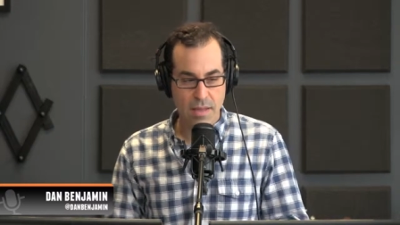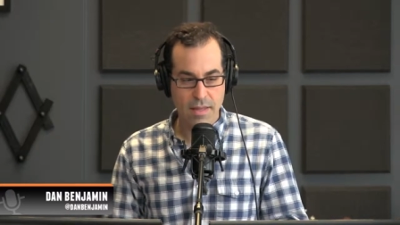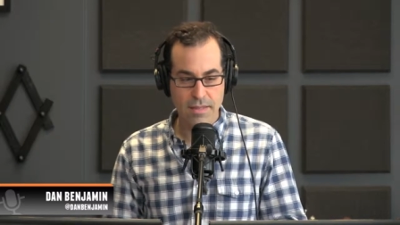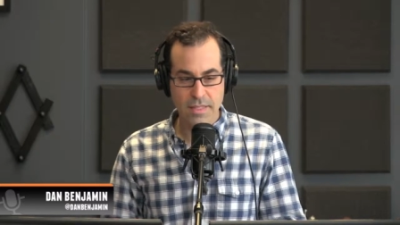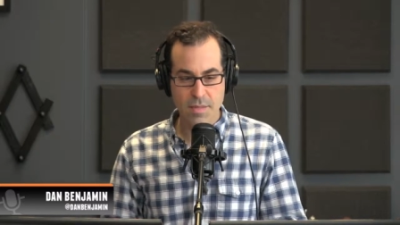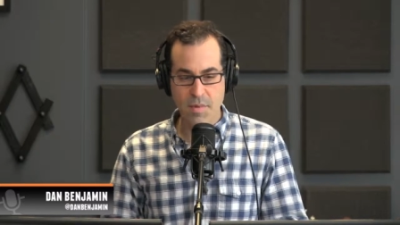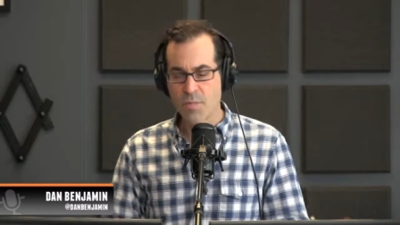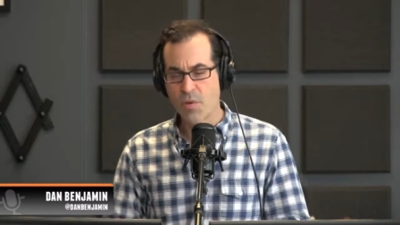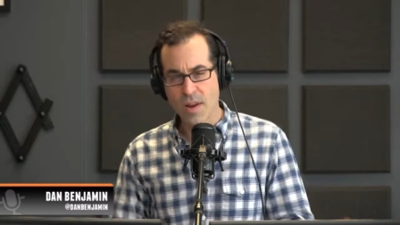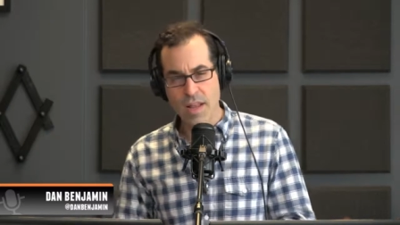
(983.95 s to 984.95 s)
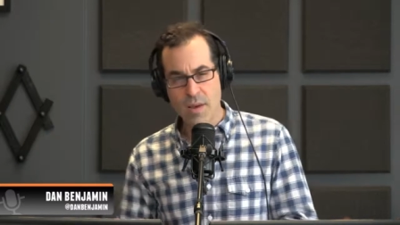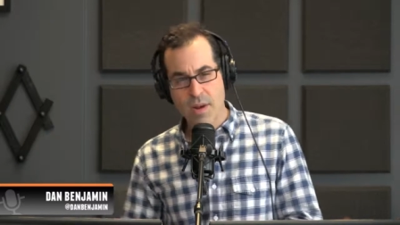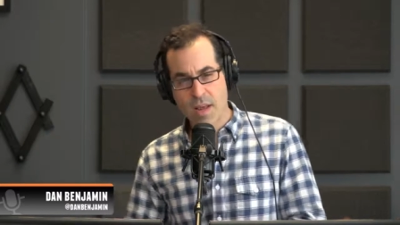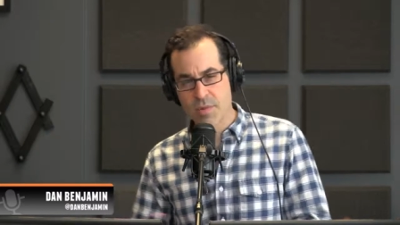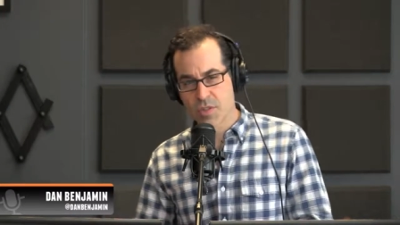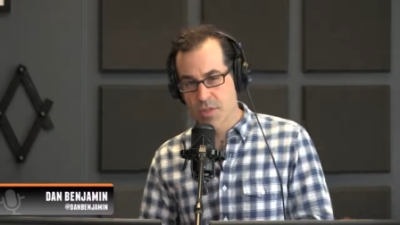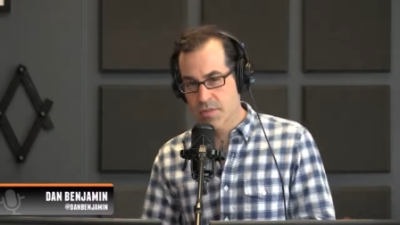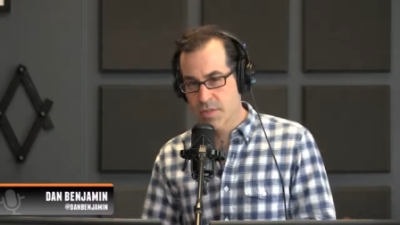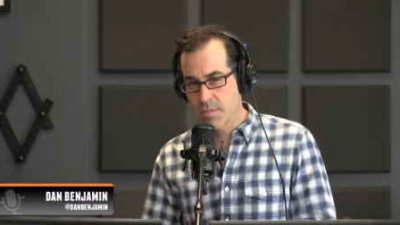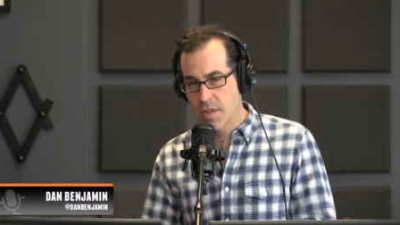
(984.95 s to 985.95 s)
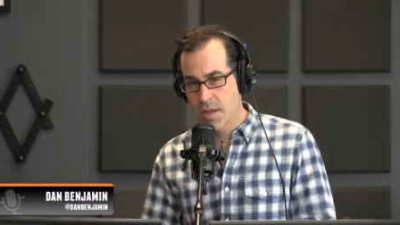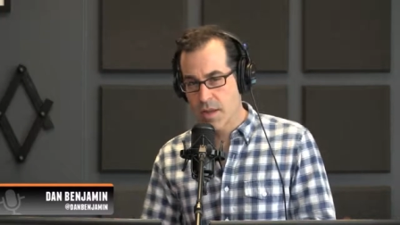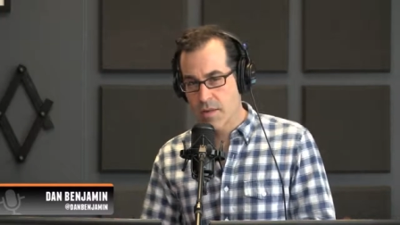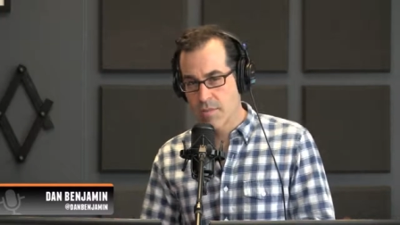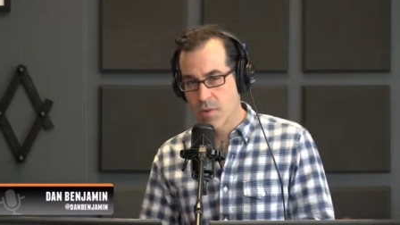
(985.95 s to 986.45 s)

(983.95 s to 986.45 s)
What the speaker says: And that doesn't mean pointing out when Apple screwed something up.